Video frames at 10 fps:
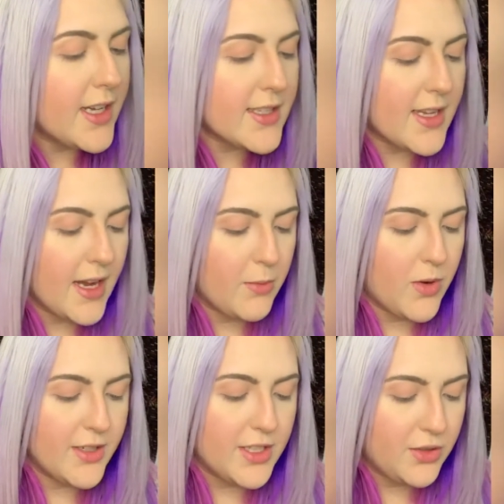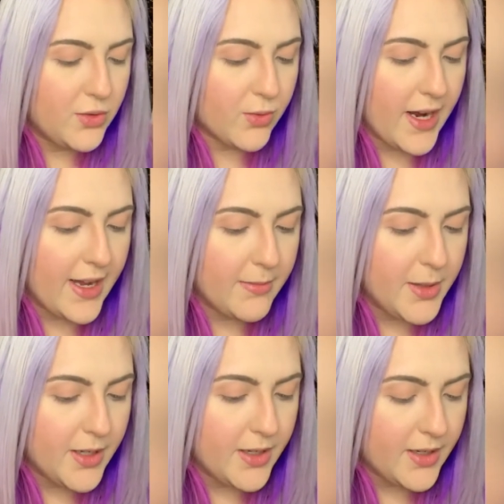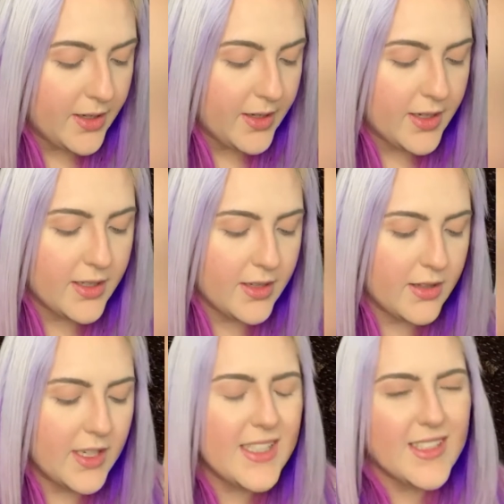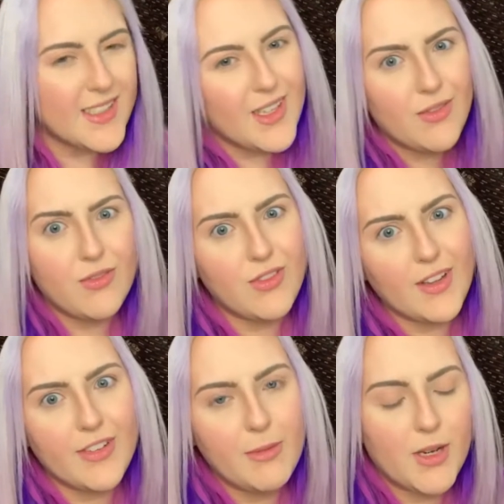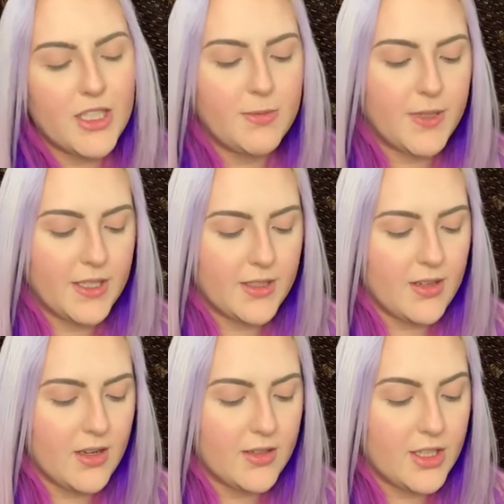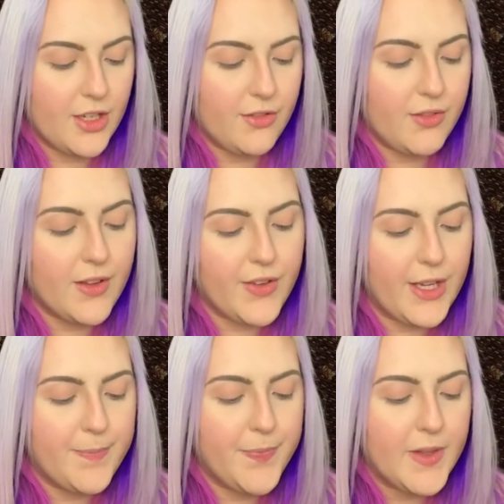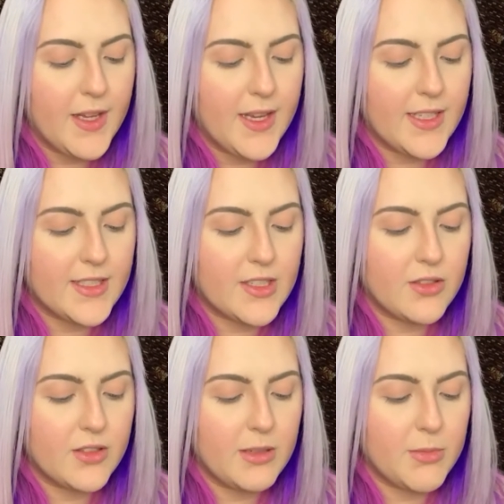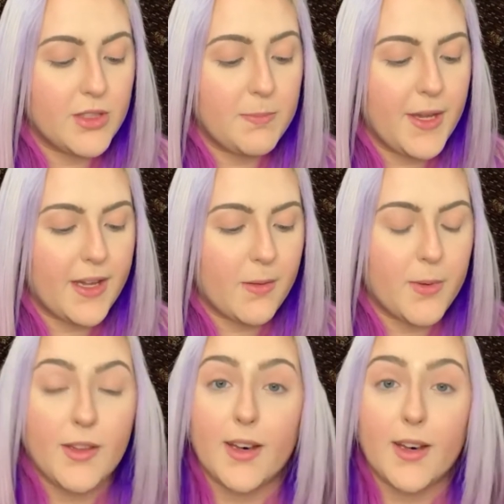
I want to grab another, it's a fluffy brush, but it's not too fluffy. It's still able to pick up a lot of